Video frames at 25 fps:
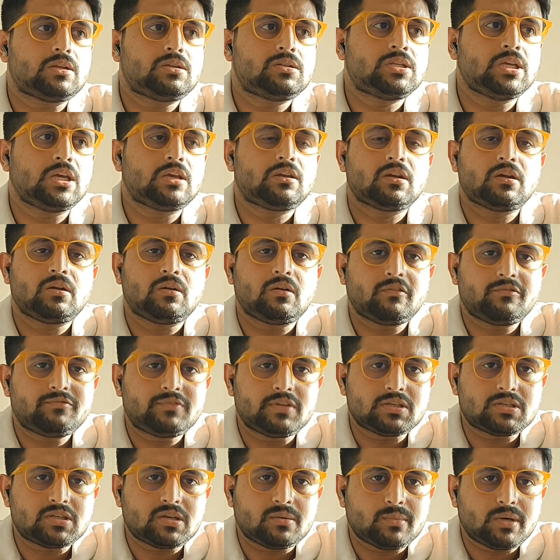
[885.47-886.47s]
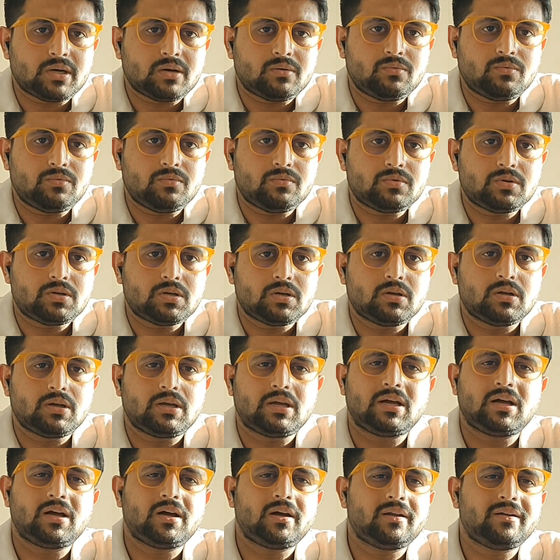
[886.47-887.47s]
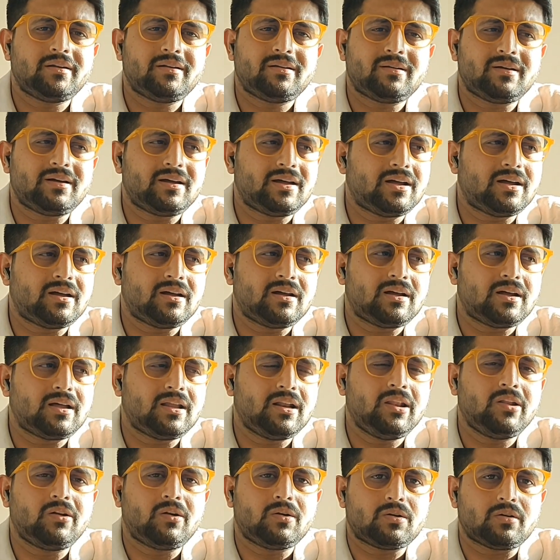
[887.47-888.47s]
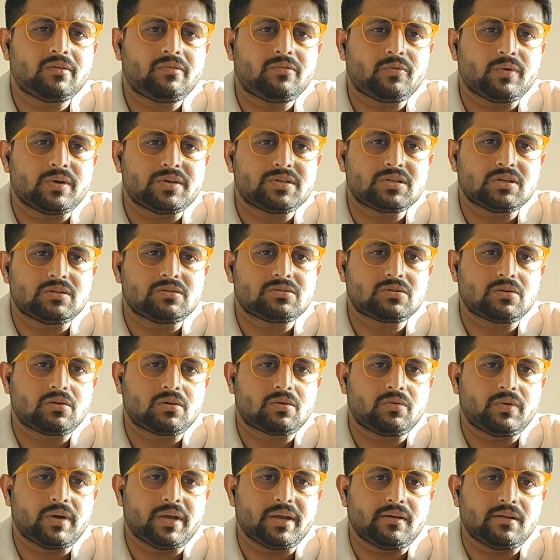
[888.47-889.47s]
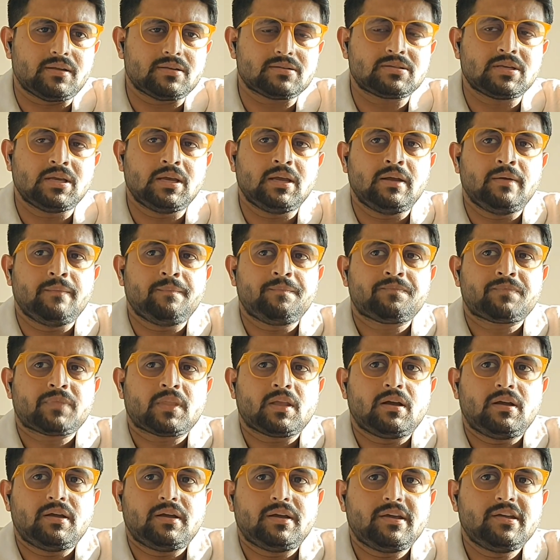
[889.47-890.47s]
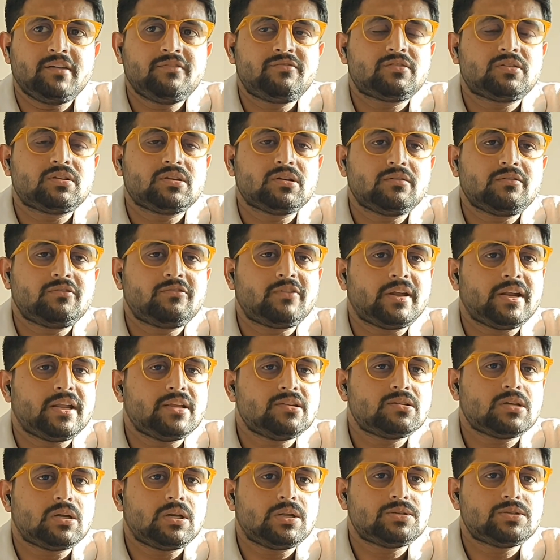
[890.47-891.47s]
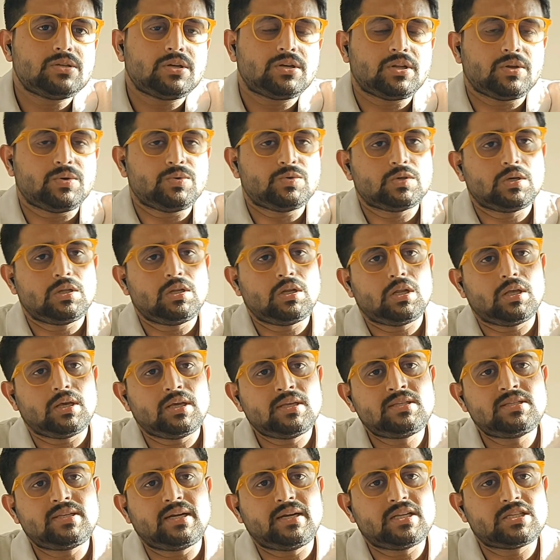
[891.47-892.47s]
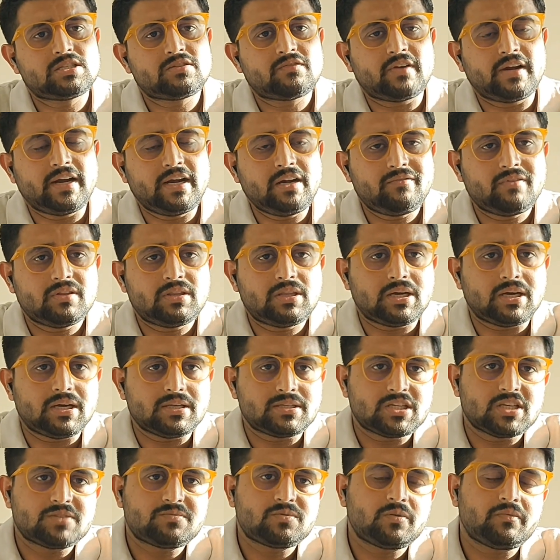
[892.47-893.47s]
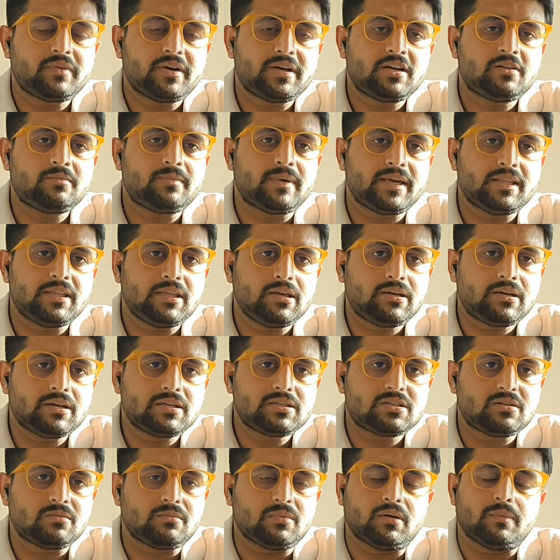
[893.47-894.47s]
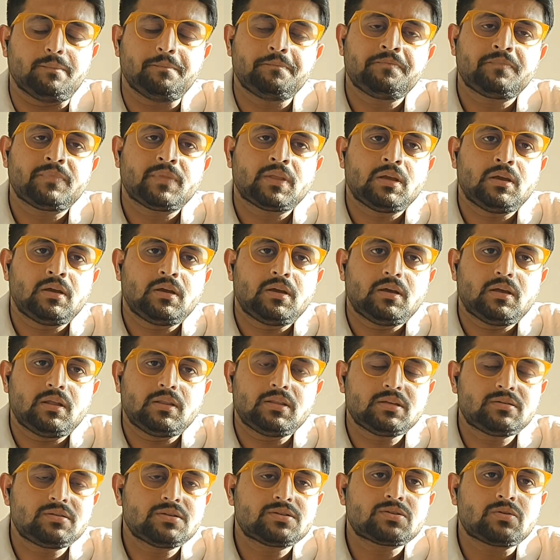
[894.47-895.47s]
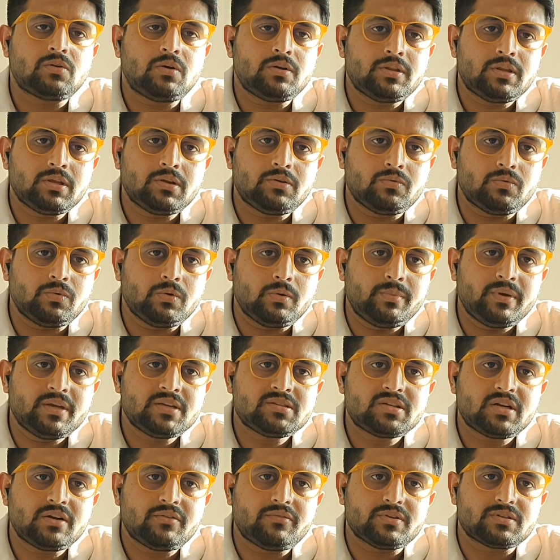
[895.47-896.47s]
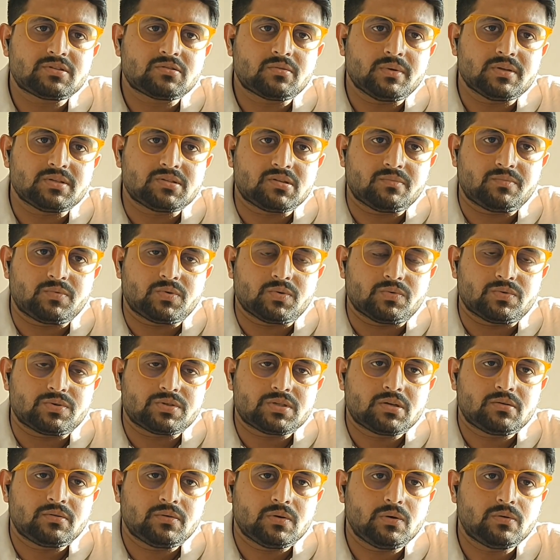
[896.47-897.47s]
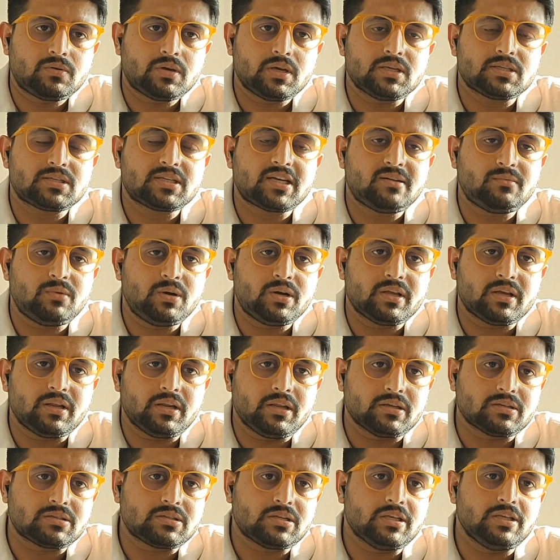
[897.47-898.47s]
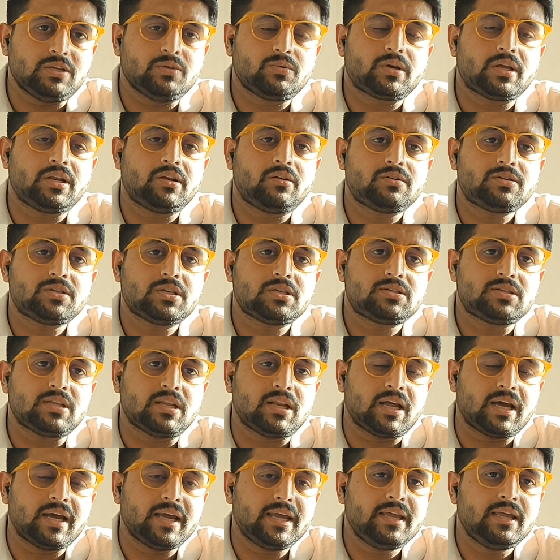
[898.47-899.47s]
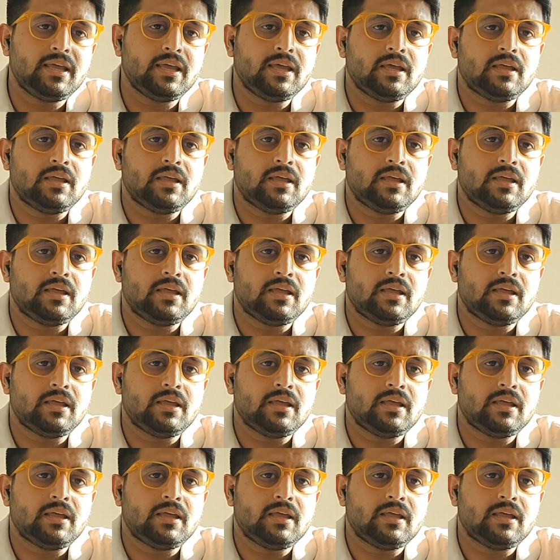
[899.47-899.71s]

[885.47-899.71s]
take care of this amount, and a lot of questions or queries. If the financial institution is satisfied with the answers provided by the customer, this is called the rule-based and risk-based approach. Okay, simultaneously, you cannot just deny